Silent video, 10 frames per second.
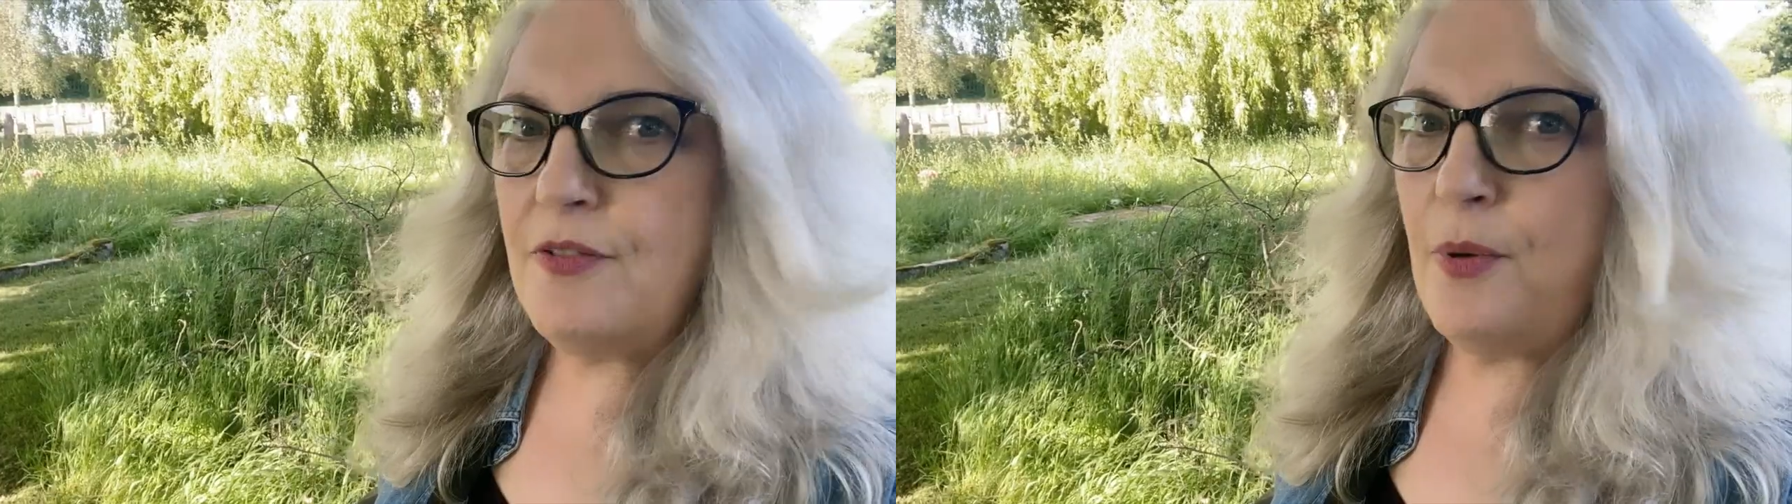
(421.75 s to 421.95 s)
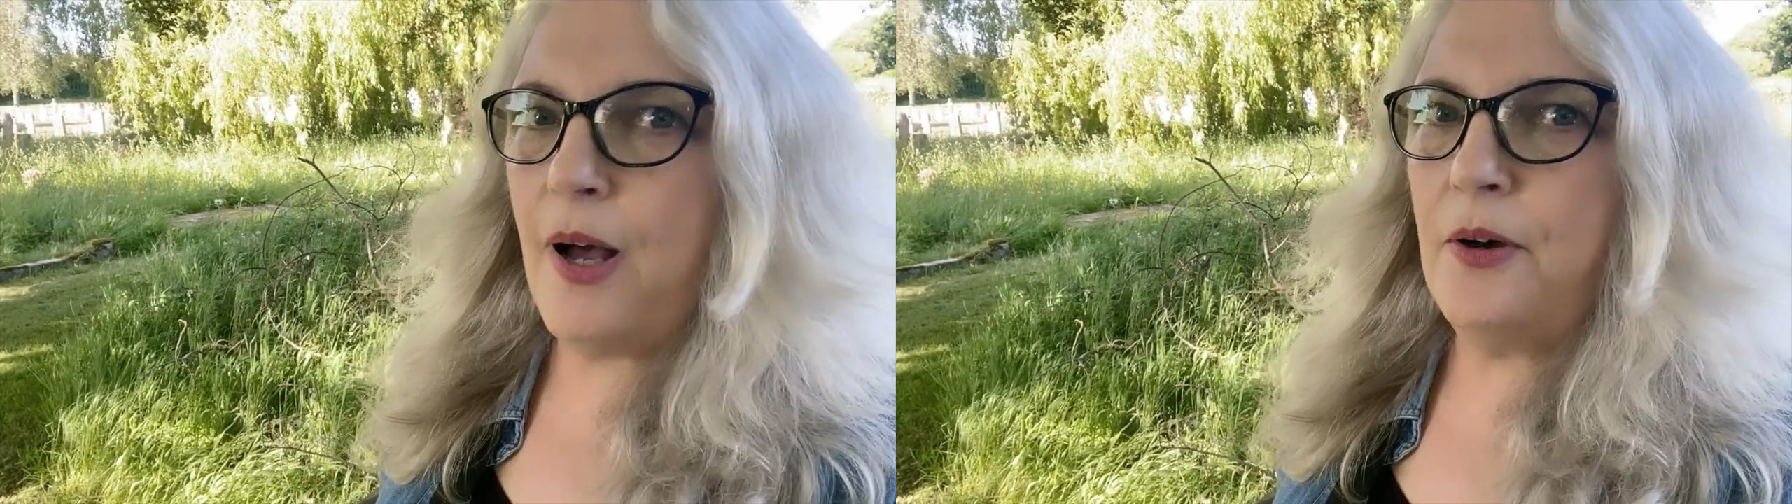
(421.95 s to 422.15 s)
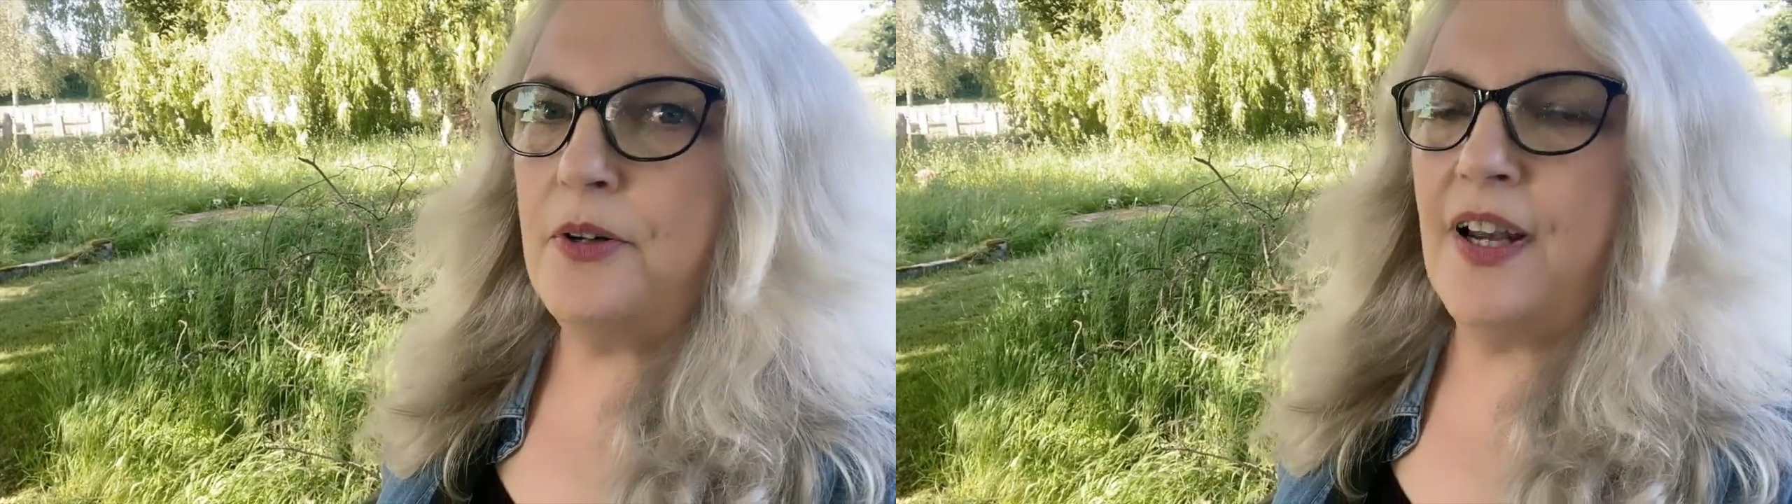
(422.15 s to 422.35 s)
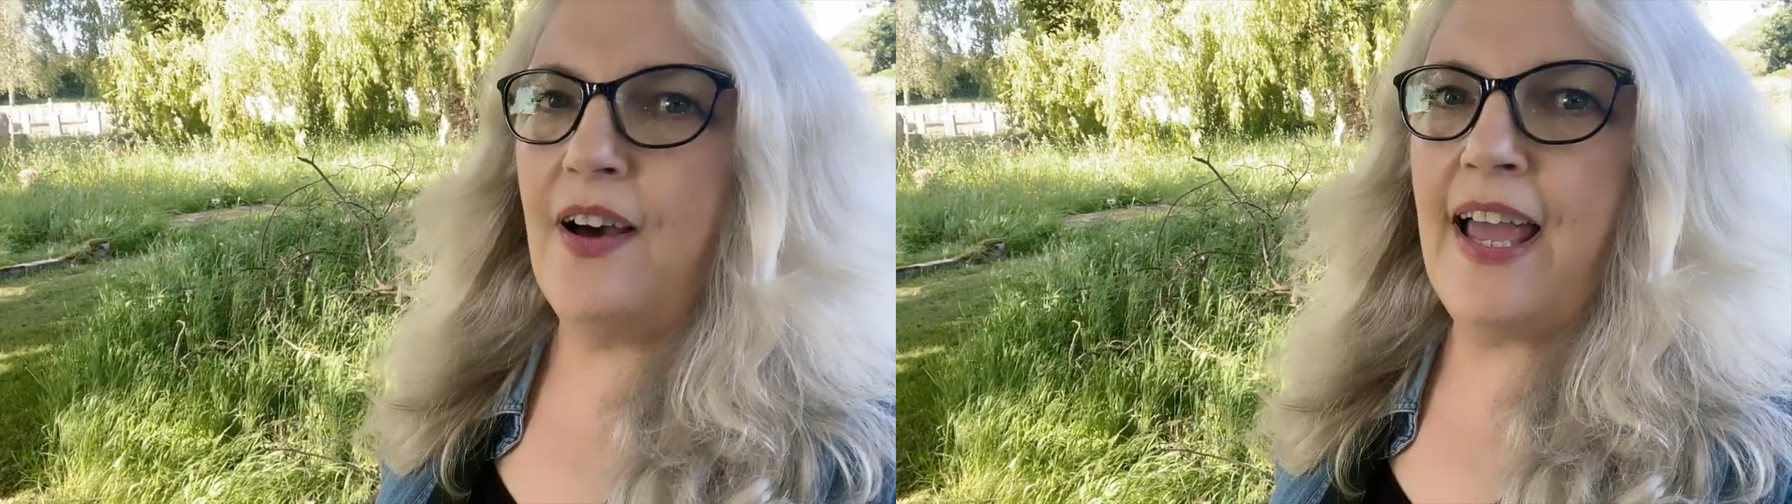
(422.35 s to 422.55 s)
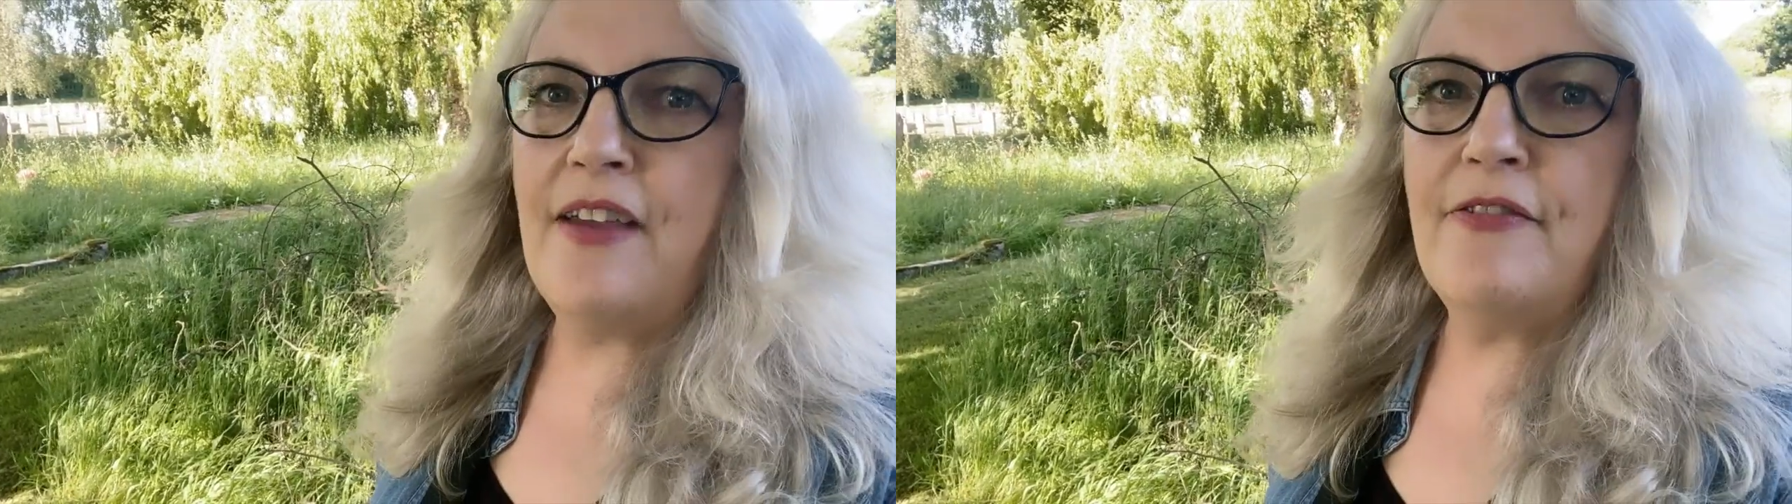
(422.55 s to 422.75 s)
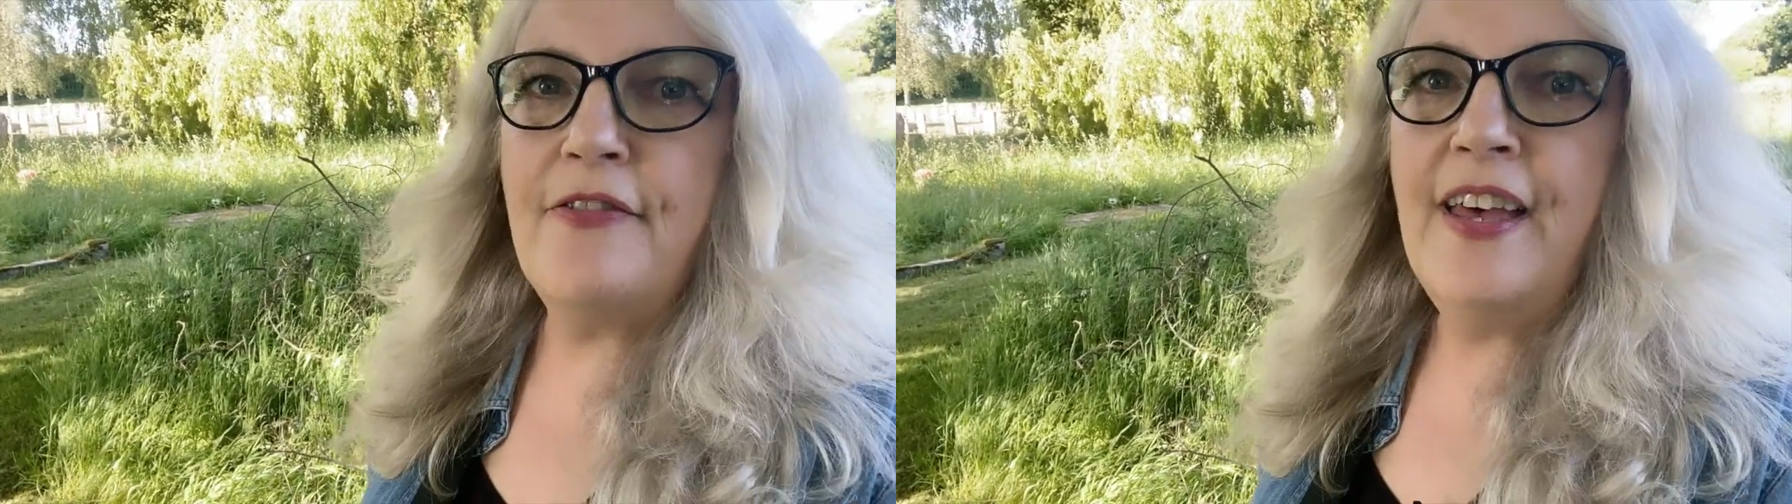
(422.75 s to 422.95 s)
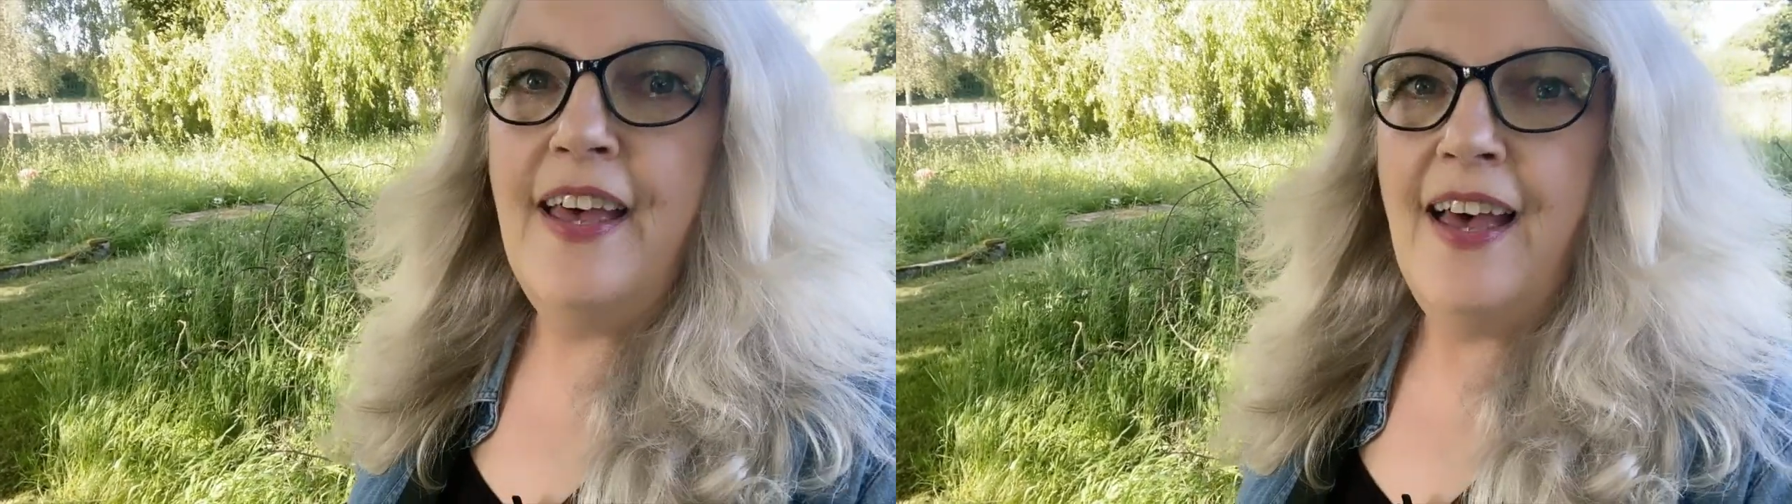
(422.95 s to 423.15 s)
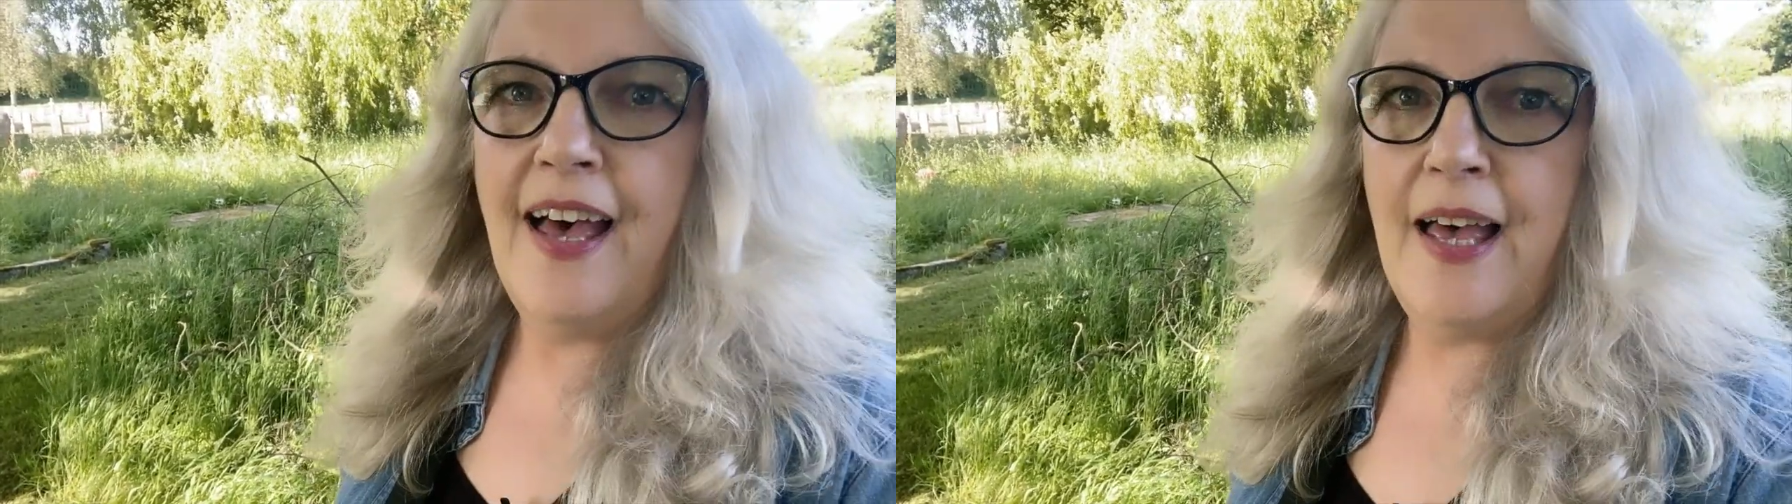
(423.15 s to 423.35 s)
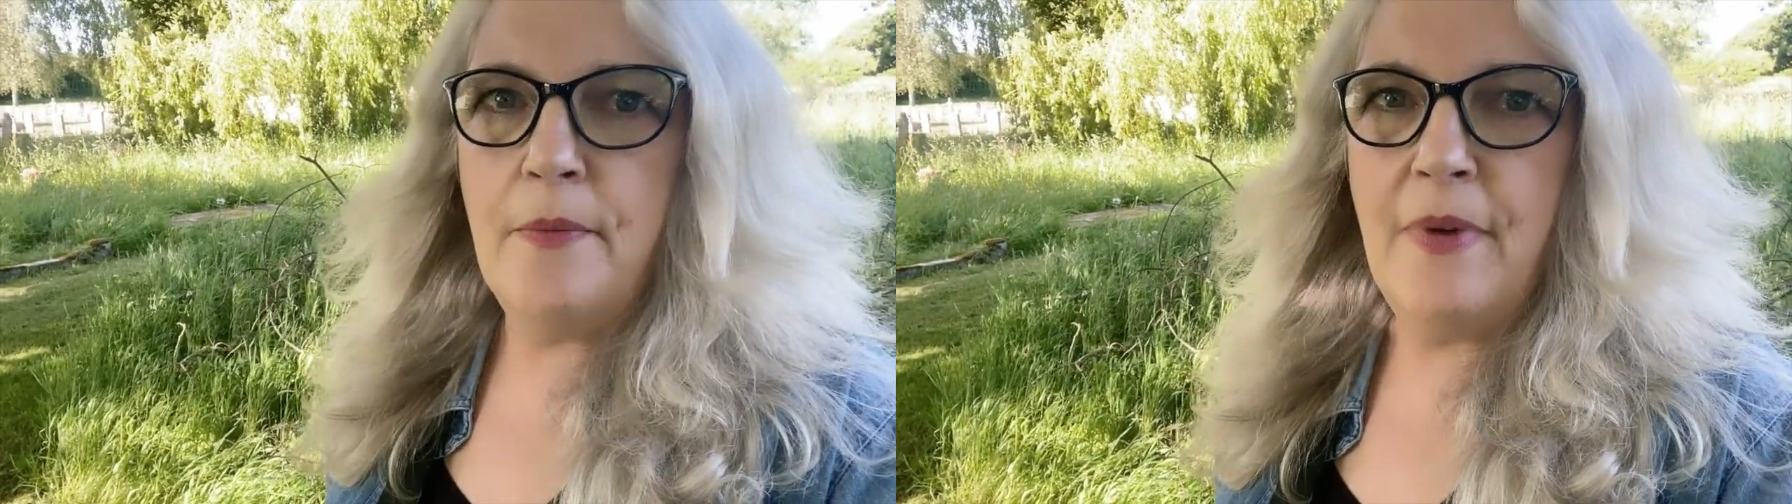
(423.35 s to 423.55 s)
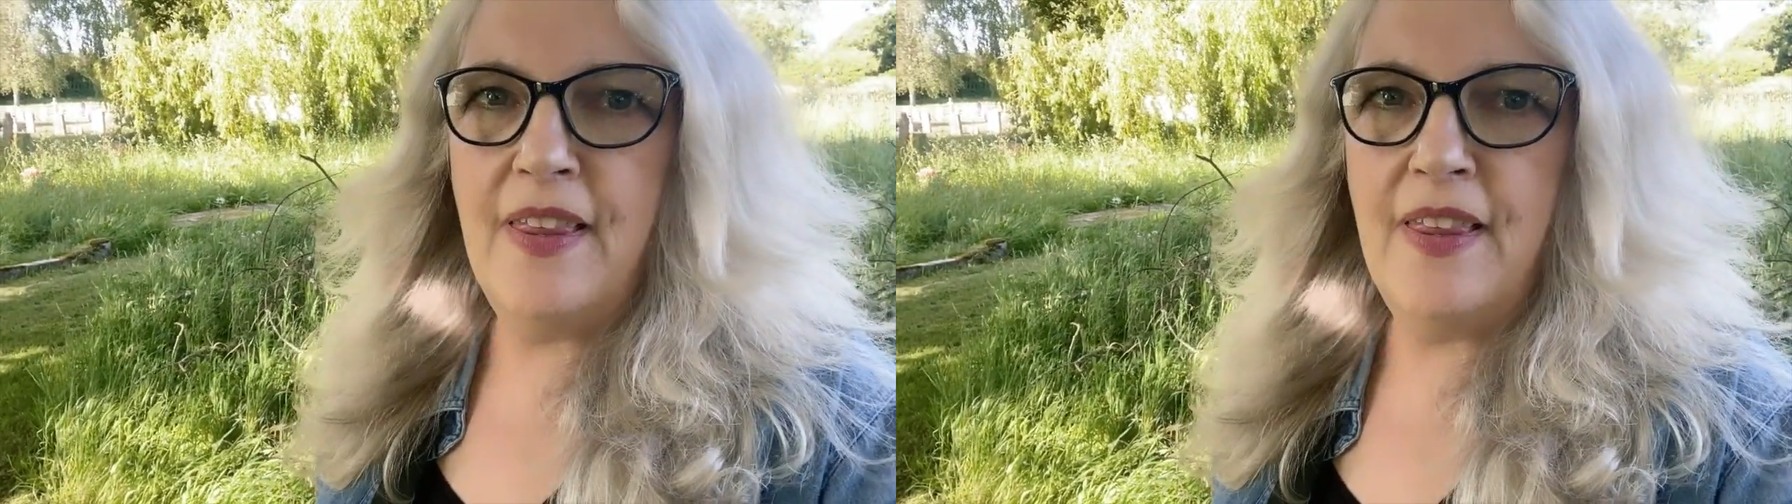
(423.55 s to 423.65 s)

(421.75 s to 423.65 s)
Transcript: of wildlife um,